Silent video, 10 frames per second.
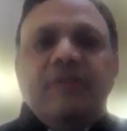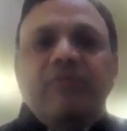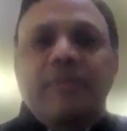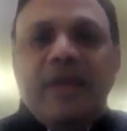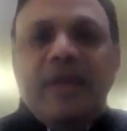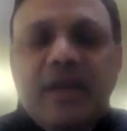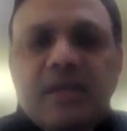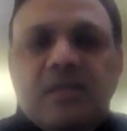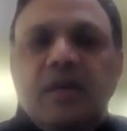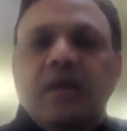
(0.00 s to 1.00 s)
Everybody
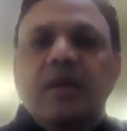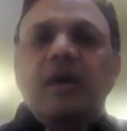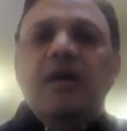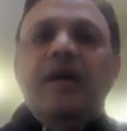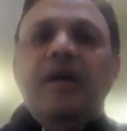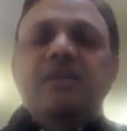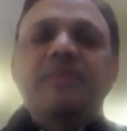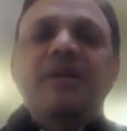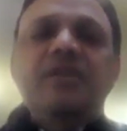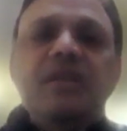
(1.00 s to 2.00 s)
gets their
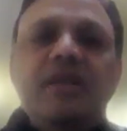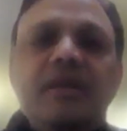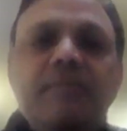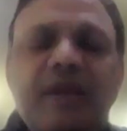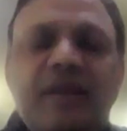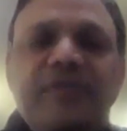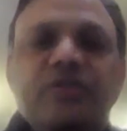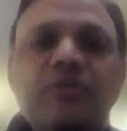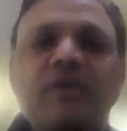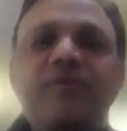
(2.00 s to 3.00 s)
SMS and
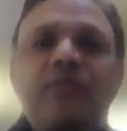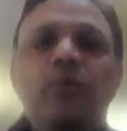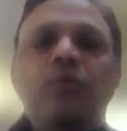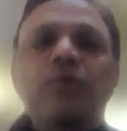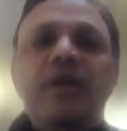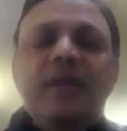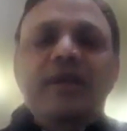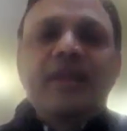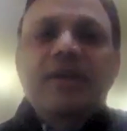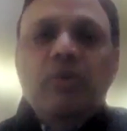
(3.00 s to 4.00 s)
benefits on a phone, and
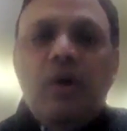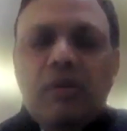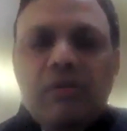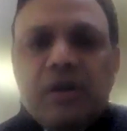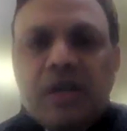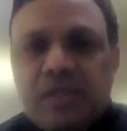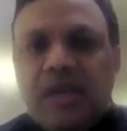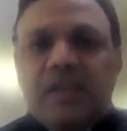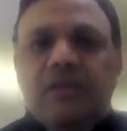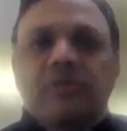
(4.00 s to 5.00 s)
they know how to
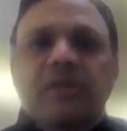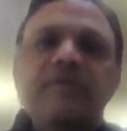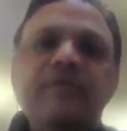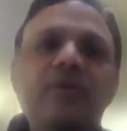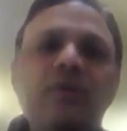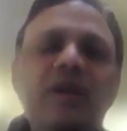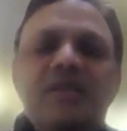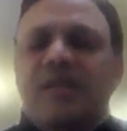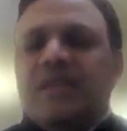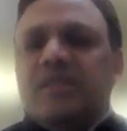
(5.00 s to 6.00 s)
transact using a phone. And
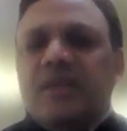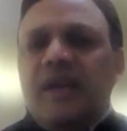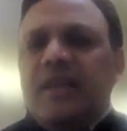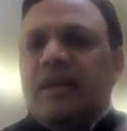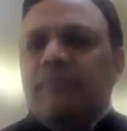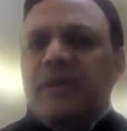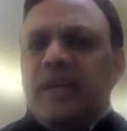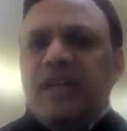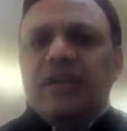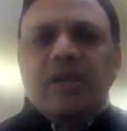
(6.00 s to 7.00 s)
it's really
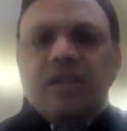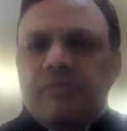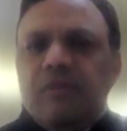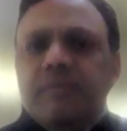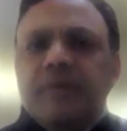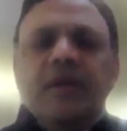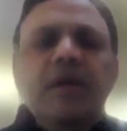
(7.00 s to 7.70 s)
completely transformed.